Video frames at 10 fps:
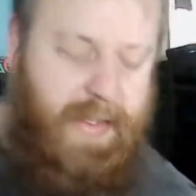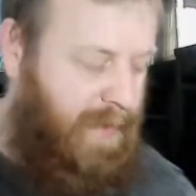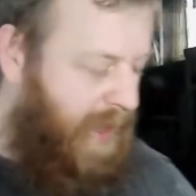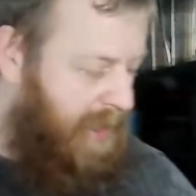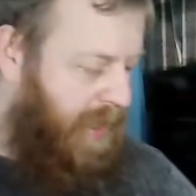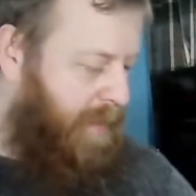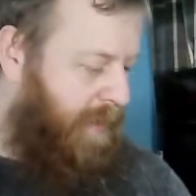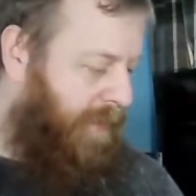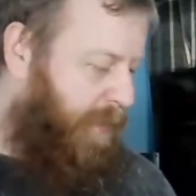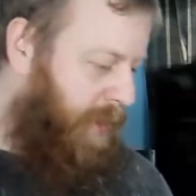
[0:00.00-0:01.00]
And the last
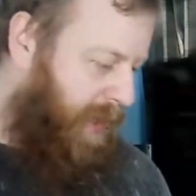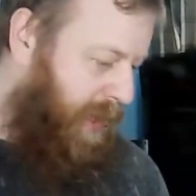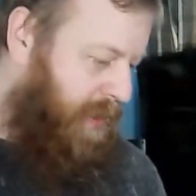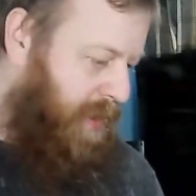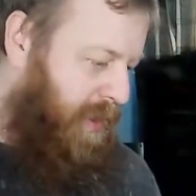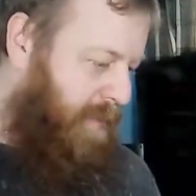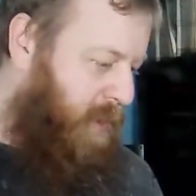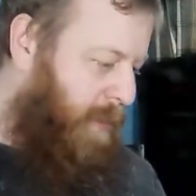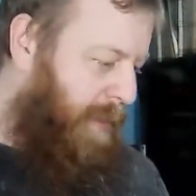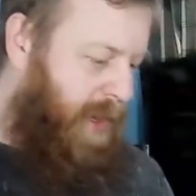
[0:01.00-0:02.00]
thing before I get to
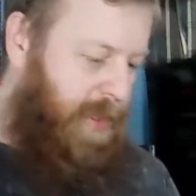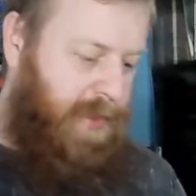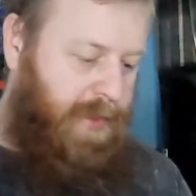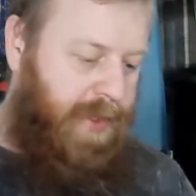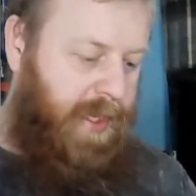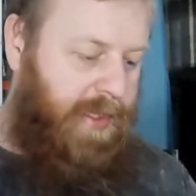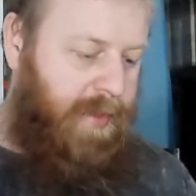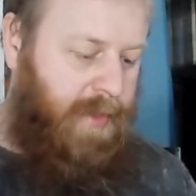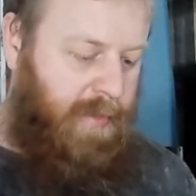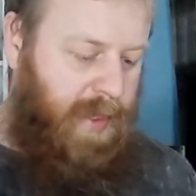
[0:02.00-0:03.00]
the more personal
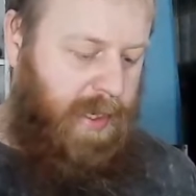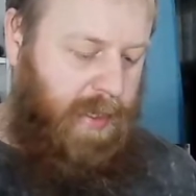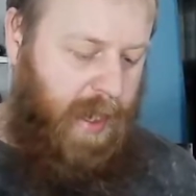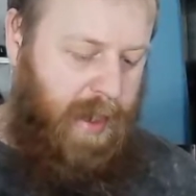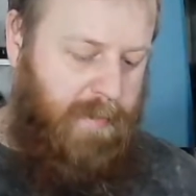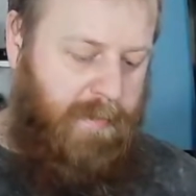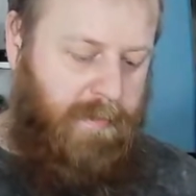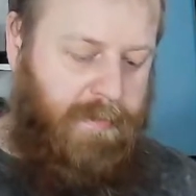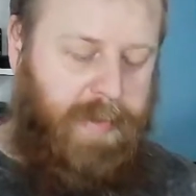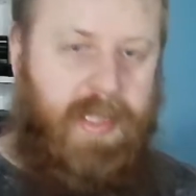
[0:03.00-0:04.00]
things I'm going to
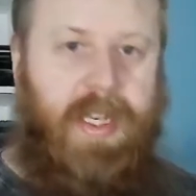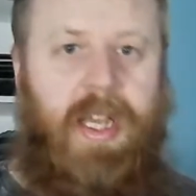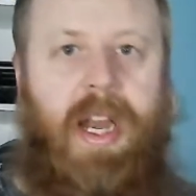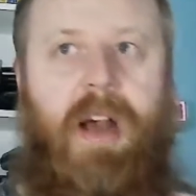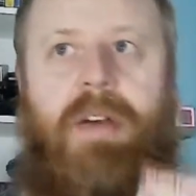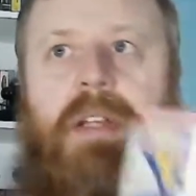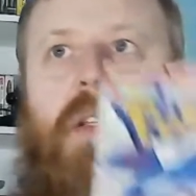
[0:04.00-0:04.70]
be taking